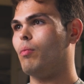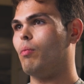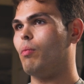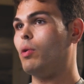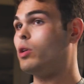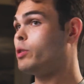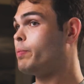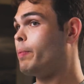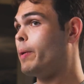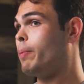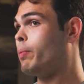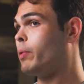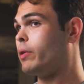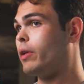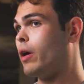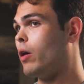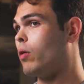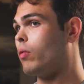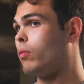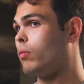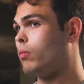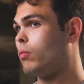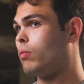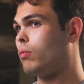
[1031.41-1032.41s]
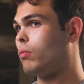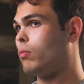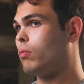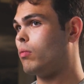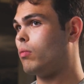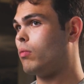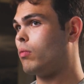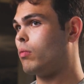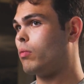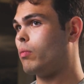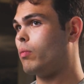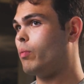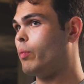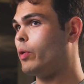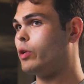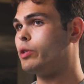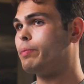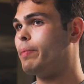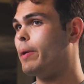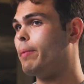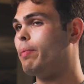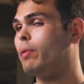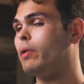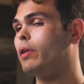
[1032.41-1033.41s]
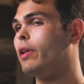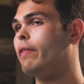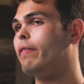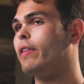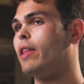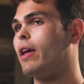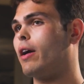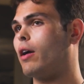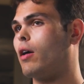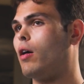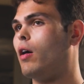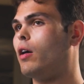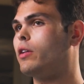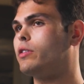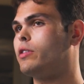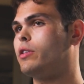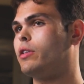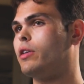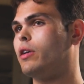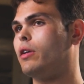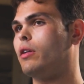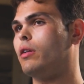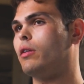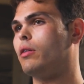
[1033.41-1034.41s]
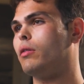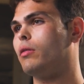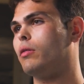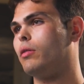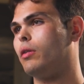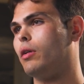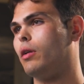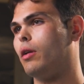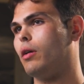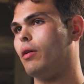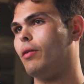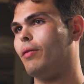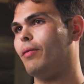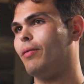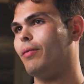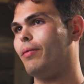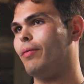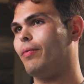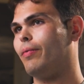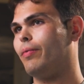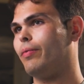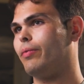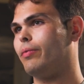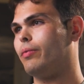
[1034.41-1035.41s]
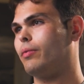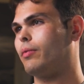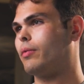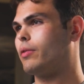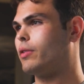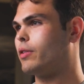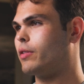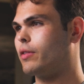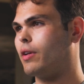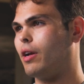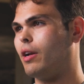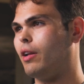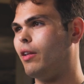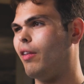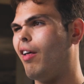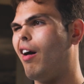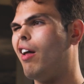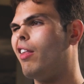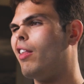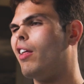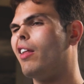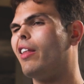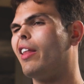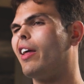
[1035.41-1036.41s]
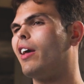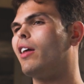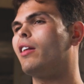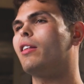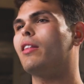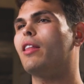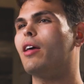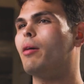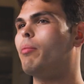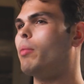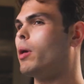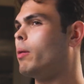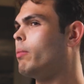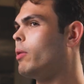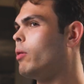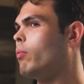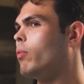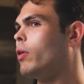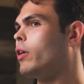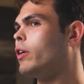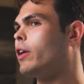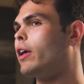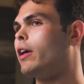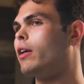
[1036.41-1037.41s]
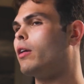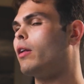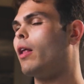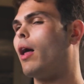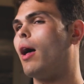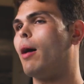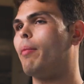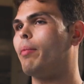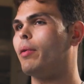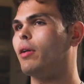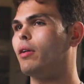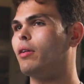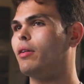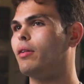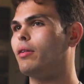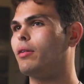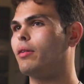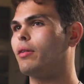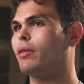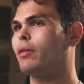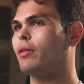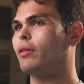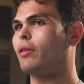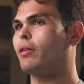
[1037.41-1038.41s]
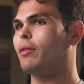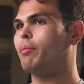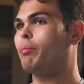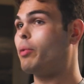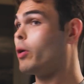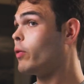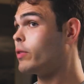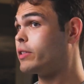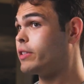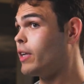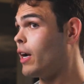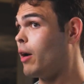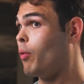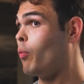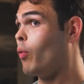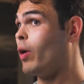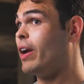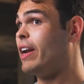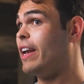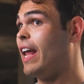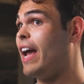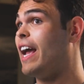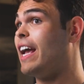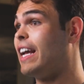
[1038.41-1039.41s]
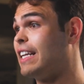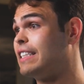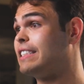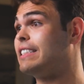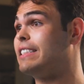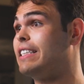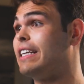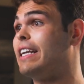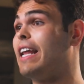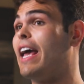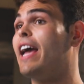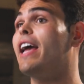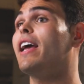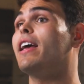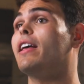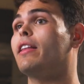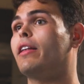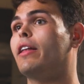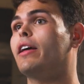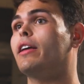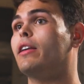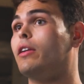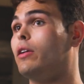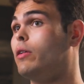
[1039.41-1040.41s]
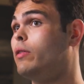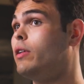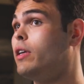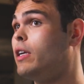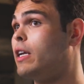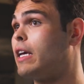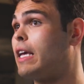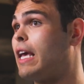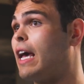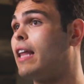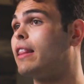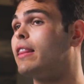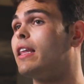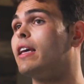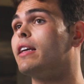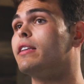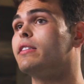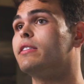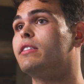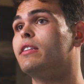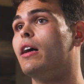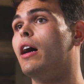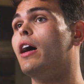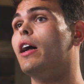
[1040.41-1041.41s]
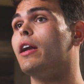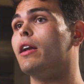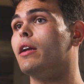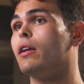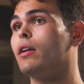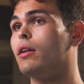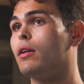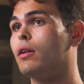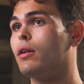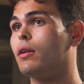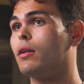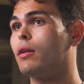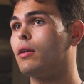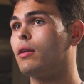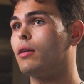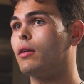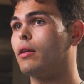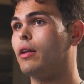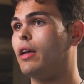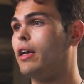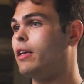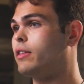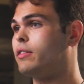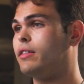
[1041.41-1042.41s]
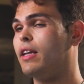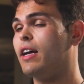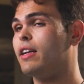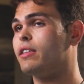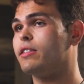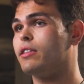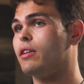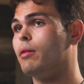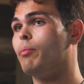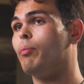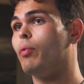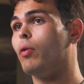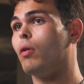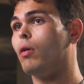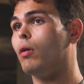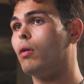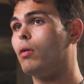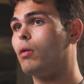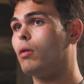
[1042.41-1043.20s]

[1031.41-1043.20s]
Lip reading: Most people don't. Most people live in that constant, just kind of la-la land that maybe one day it'll happen. Bro, it's not one day. It's today. Like, you need to get things done. It's that simple.